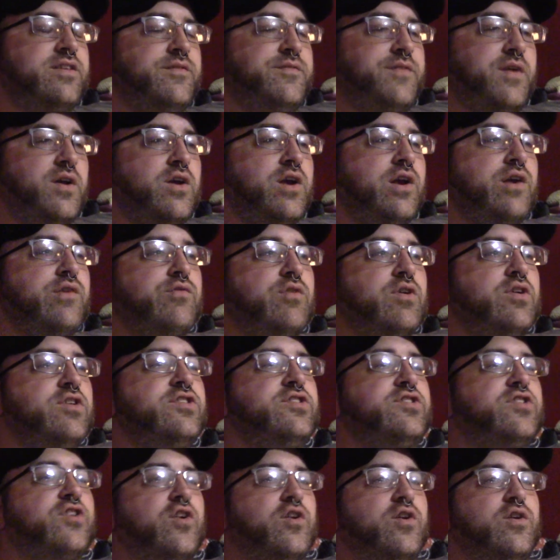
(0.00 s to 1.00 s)
a very
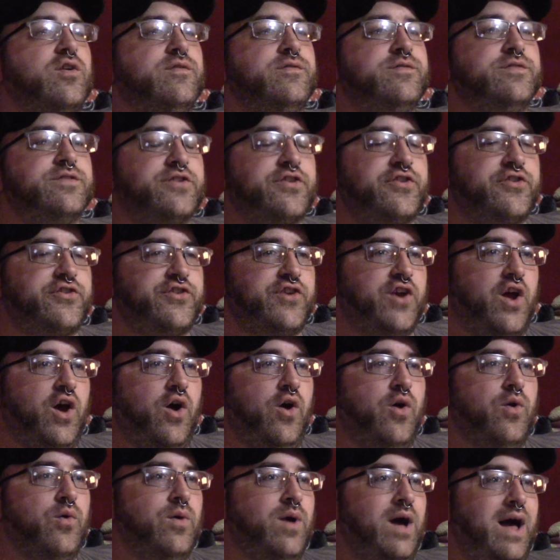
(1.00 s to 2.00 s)
reserved
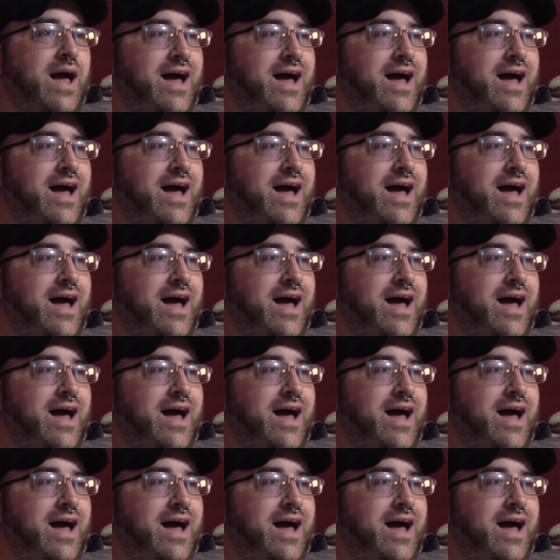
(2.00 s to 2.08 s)
show.